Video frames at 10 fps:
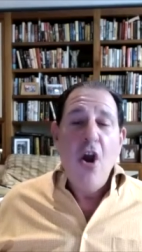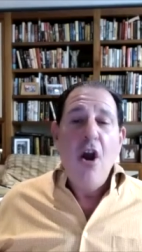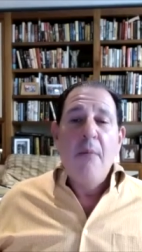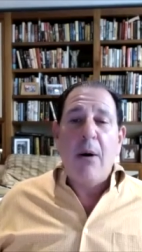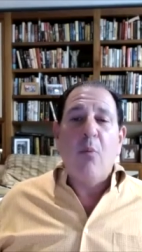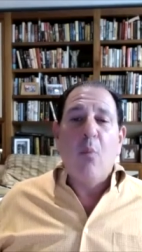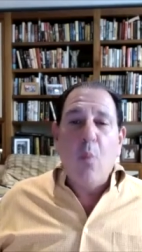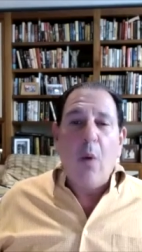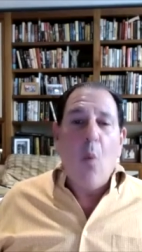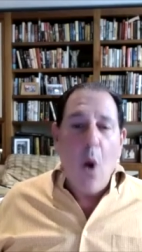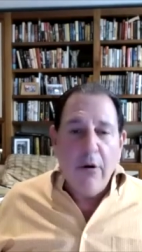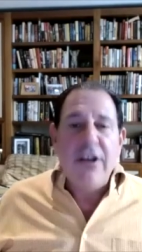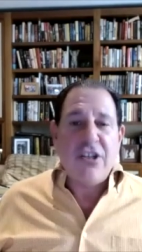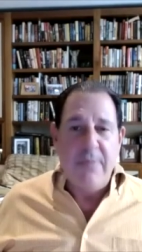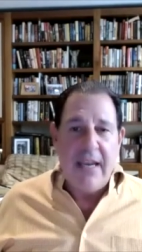But what
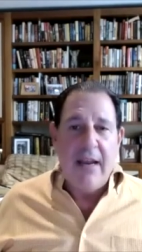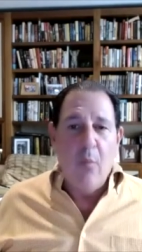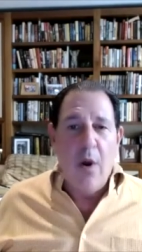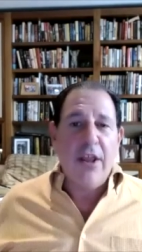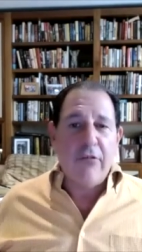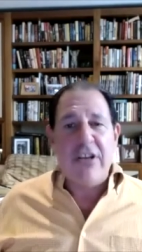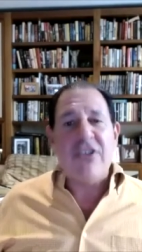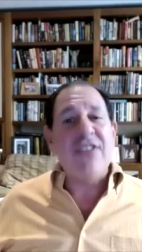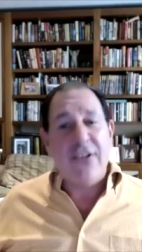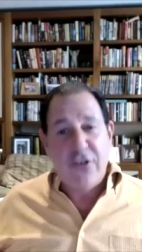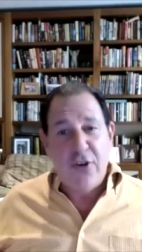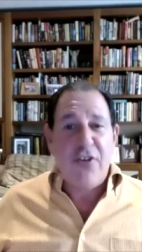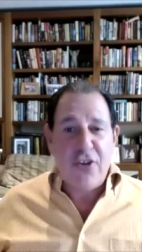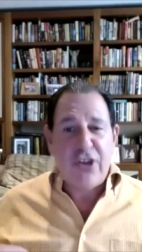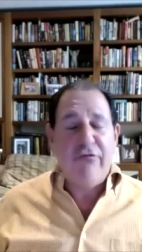worries me, and one of the reasons I took
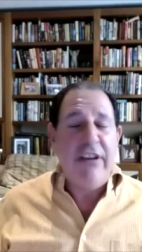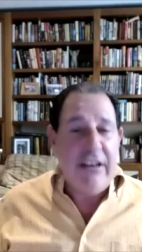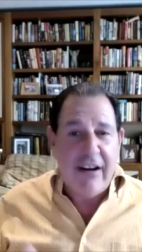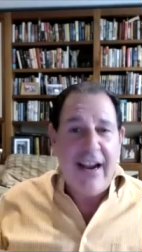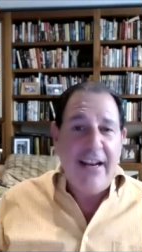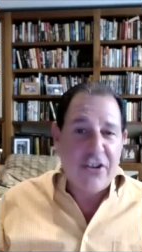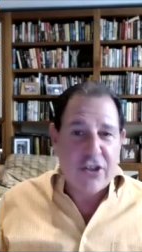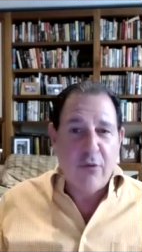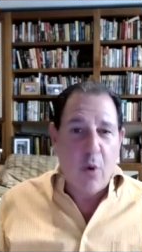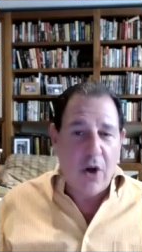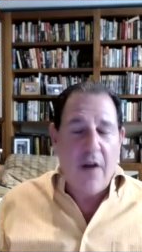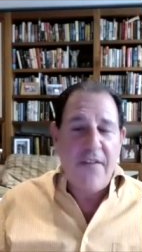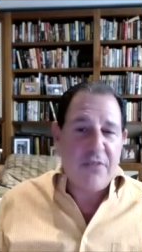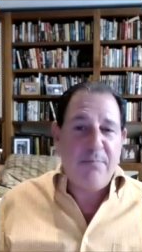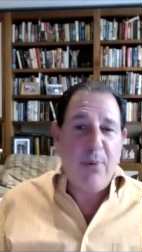this three year hiatus to work on
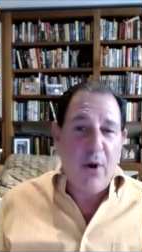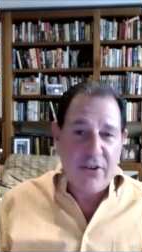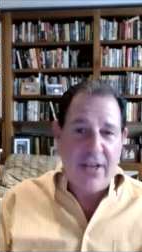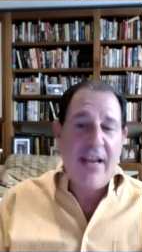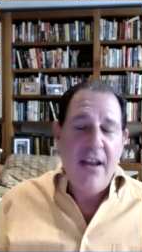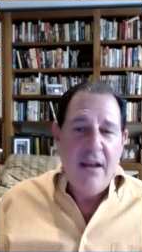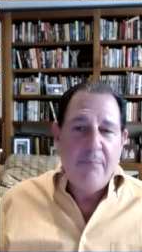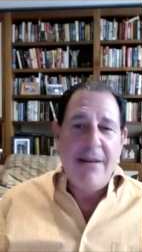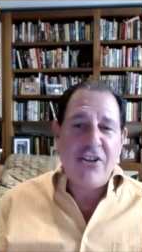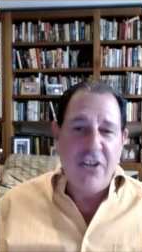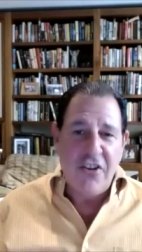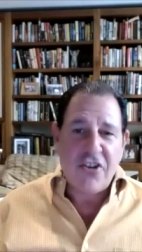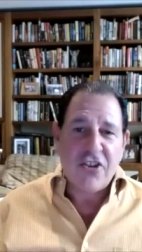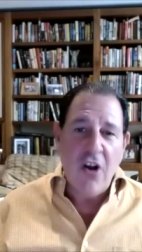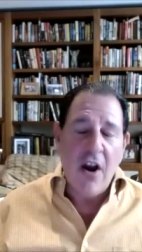this book, as I mentioned at the
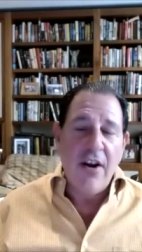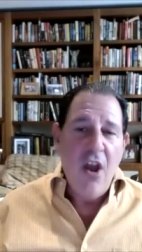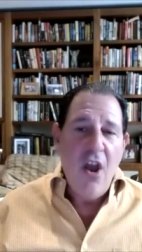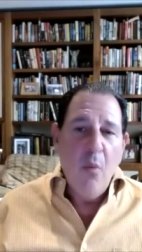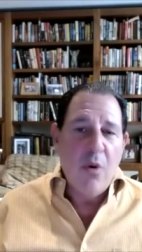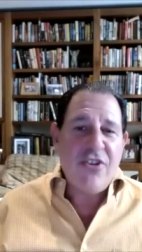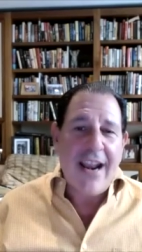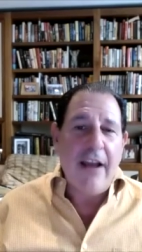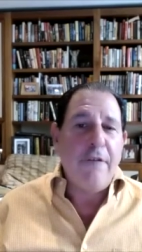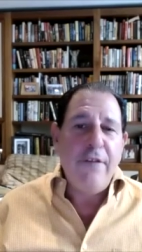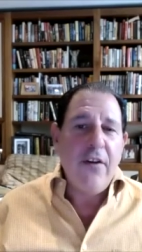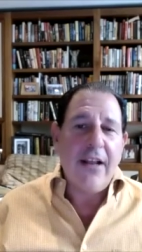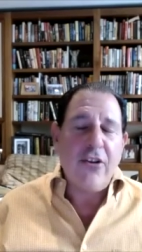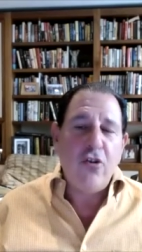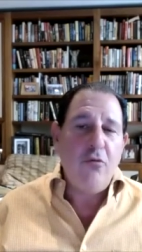start, was that I feel
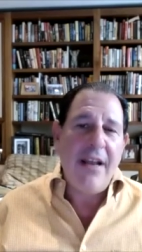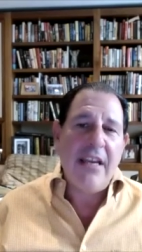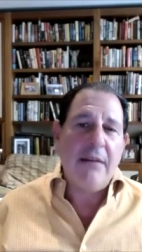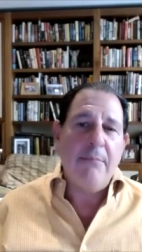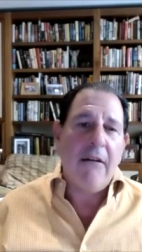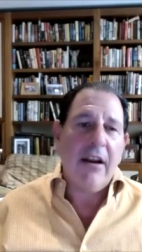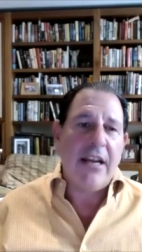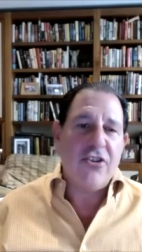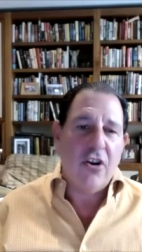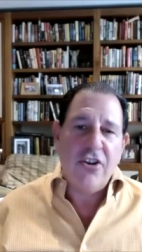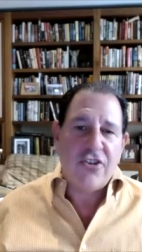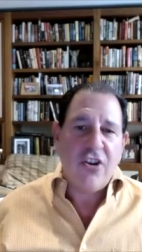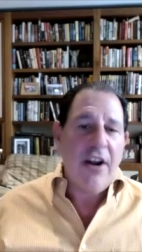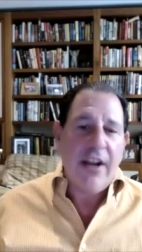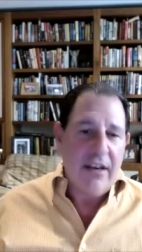like too many Americans are
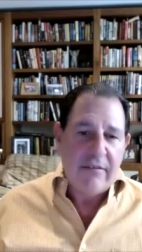discarding it.